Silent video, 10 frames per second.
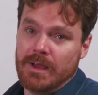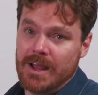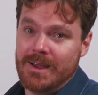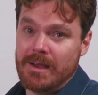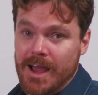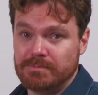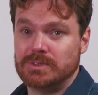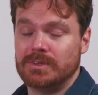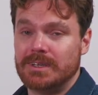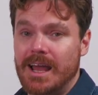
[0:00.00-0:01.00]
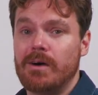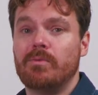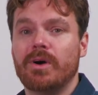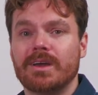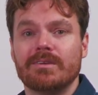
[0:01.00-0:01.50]
And absolutely now
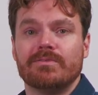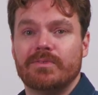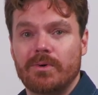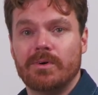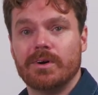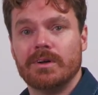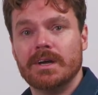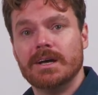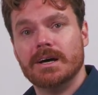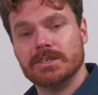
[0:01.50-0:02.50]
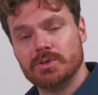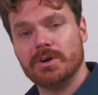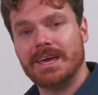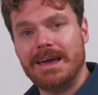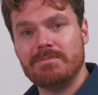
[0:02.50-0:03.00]
working for a
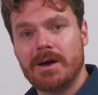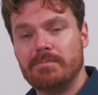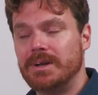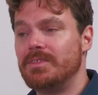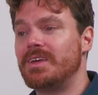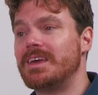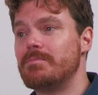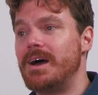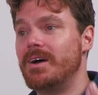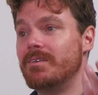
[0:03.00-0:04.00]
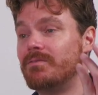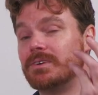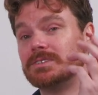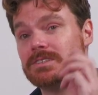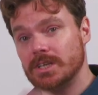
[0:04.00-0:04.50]
toy and game company, thinking about it
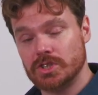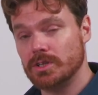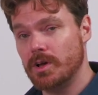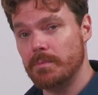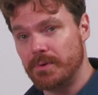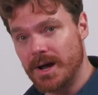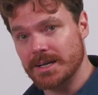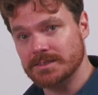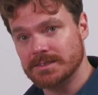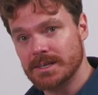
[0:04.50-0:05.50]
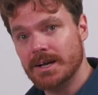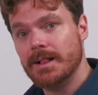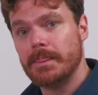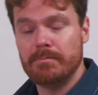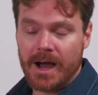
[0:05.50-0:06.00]
for such a low price,
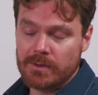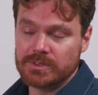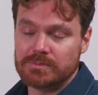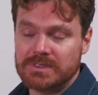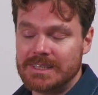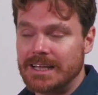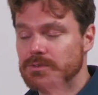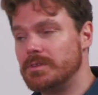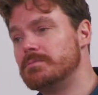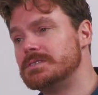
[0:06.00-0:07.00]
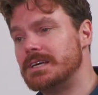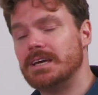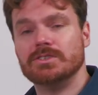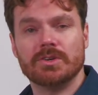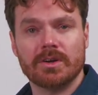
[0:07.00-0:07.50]
But I was obsessed with them as a
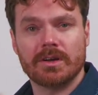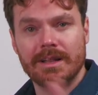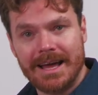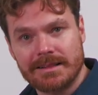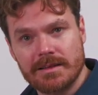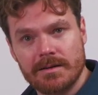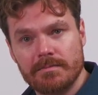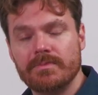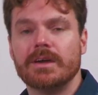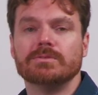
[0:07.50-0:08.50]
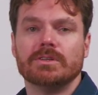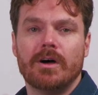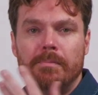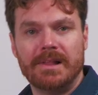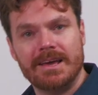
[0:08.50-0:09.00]
kid. You could collect them, there was a lot
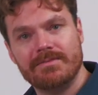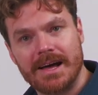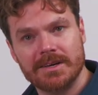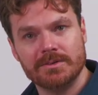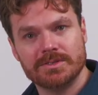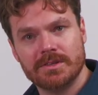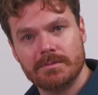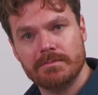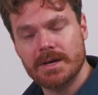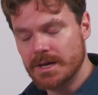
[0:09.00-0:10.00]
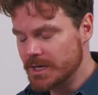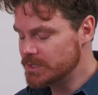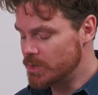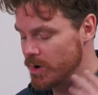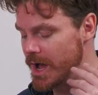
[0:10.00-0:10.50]
of play value to them.
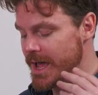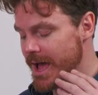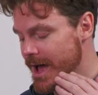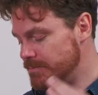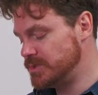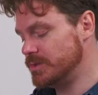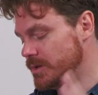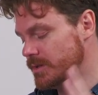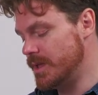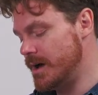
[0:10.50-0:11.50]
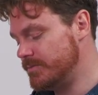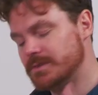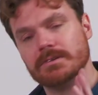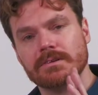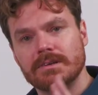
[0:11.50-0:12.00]
So I absolutely
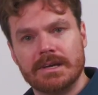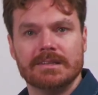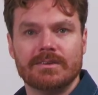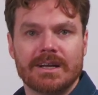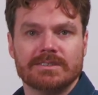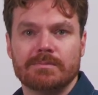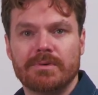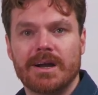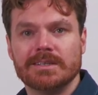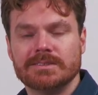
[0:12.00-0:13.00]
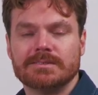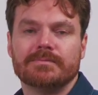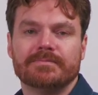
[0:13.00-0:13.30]
loved Kinder Egg Surprise.